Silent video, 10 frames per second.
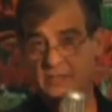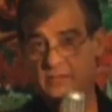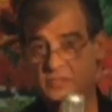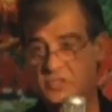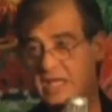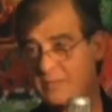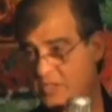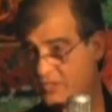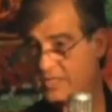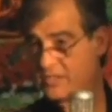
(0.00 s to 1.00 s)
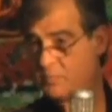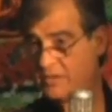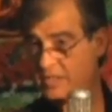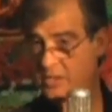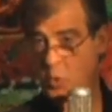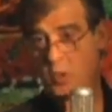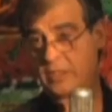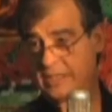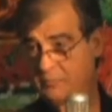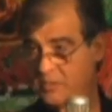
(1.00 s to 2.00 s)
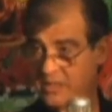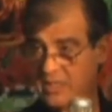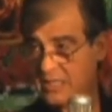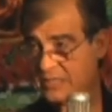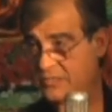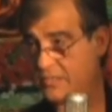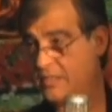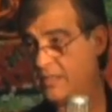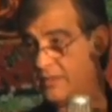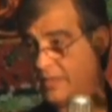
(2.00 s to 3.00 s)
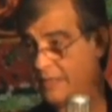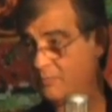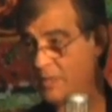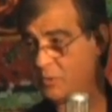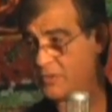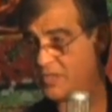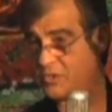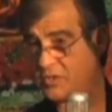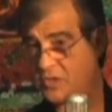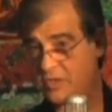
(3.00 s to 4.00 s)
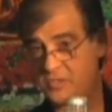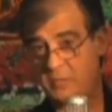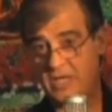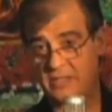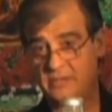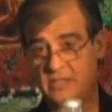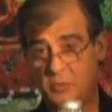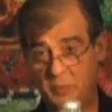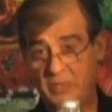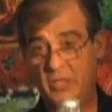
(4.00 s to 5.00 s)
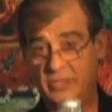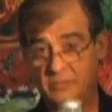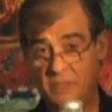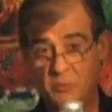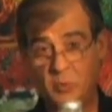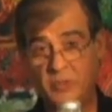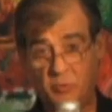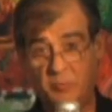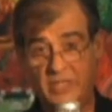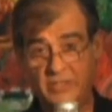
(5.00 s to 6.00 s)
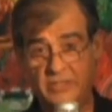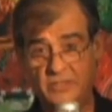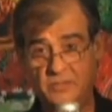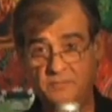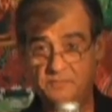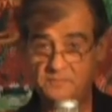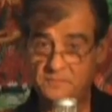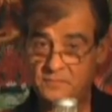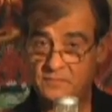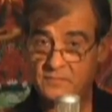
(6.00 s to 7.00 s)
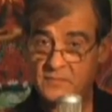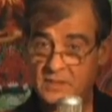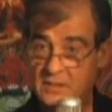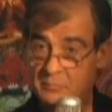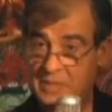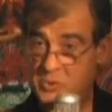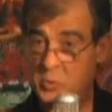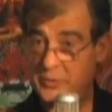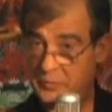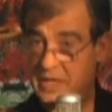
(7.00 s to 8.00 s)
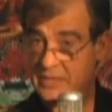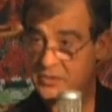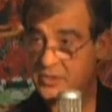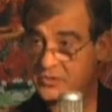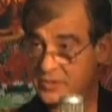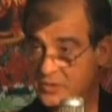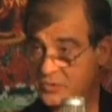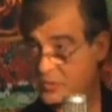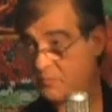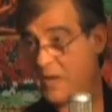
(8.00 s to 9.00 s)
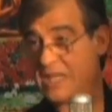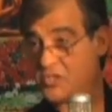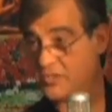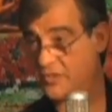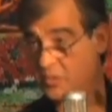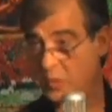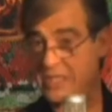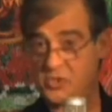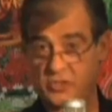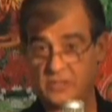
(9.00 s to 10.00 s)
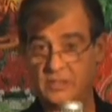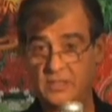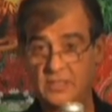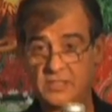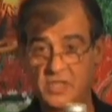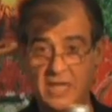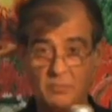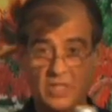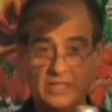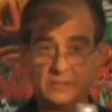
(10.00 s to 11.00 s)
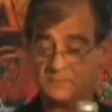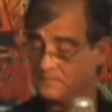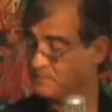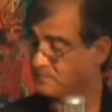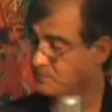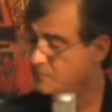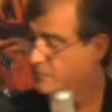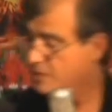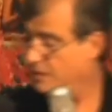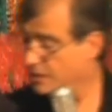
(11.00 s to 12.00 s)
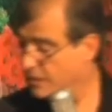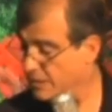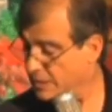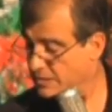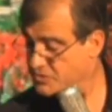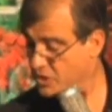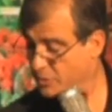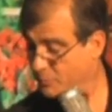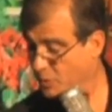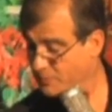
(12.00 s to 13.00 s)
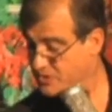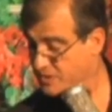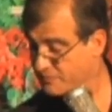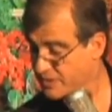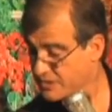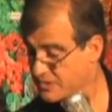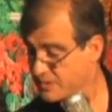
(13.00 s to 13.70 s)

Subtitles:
the same as this, but they correlate because remember Sitchin talks about a rebellion. Remember when the rebellion is? About 200,000 years ago. So it matches the Urantia timeline. So the purpose of this